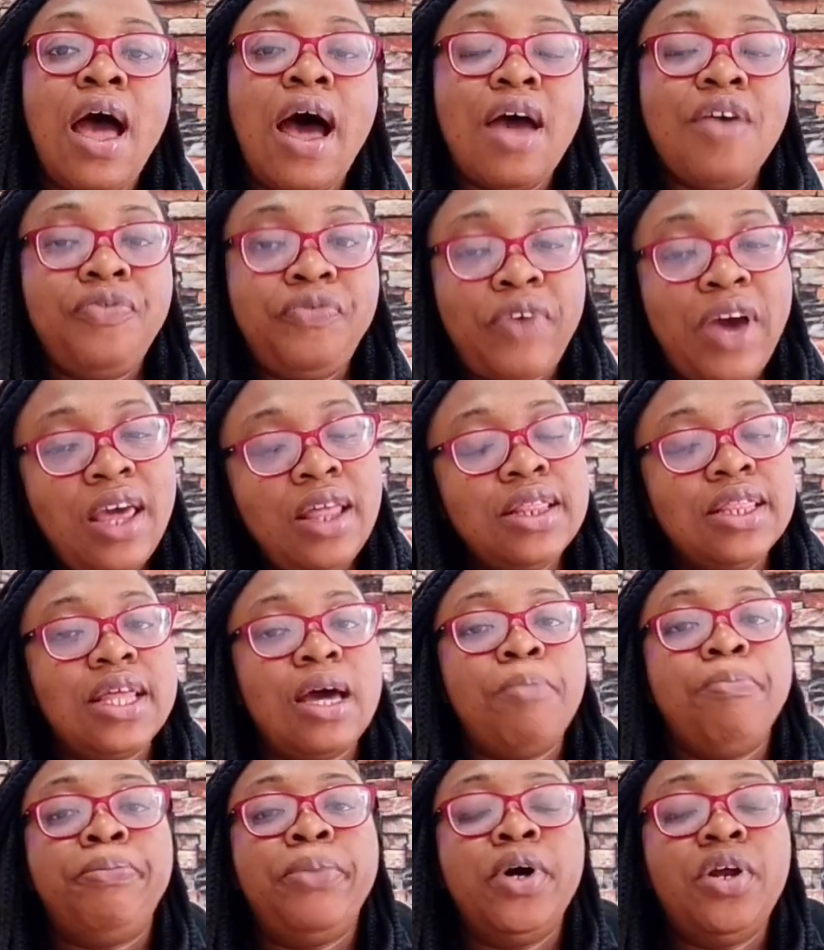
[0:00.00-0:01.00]
I find
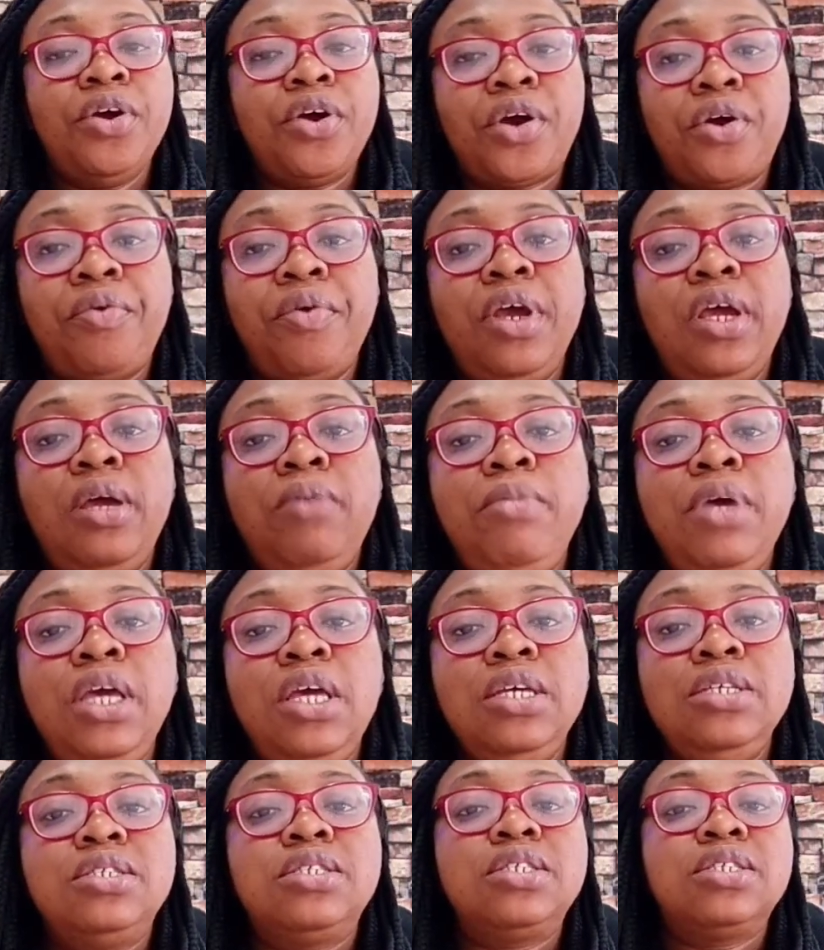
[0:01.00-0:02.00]
that buttercream
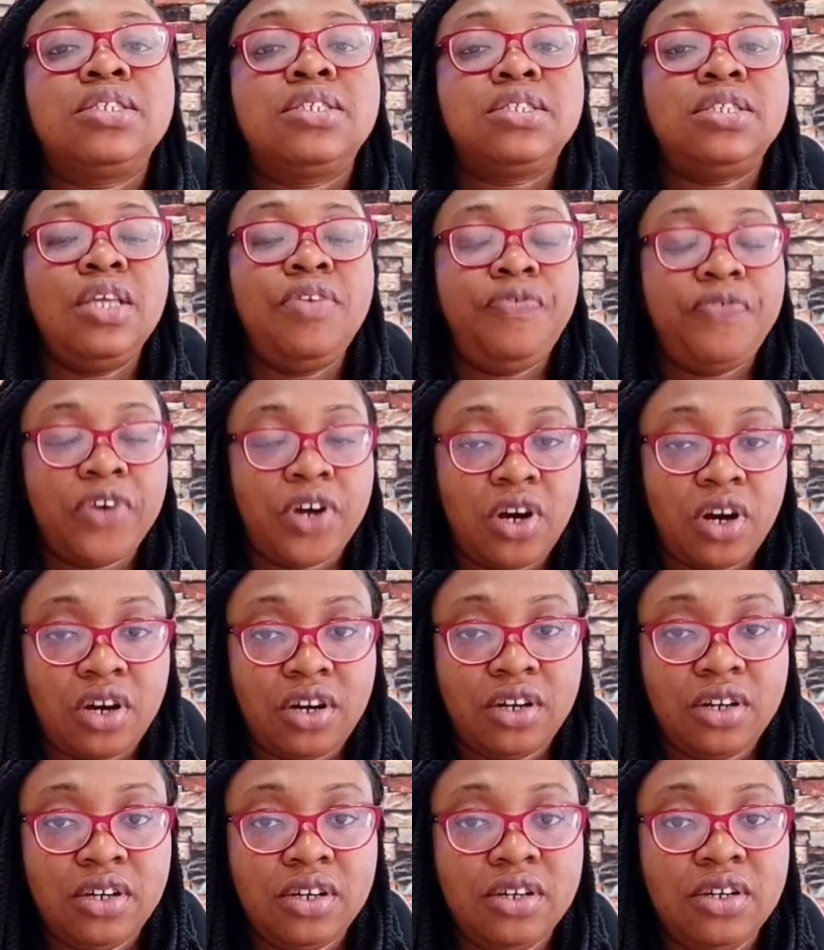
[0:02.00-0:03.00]
is stiffer,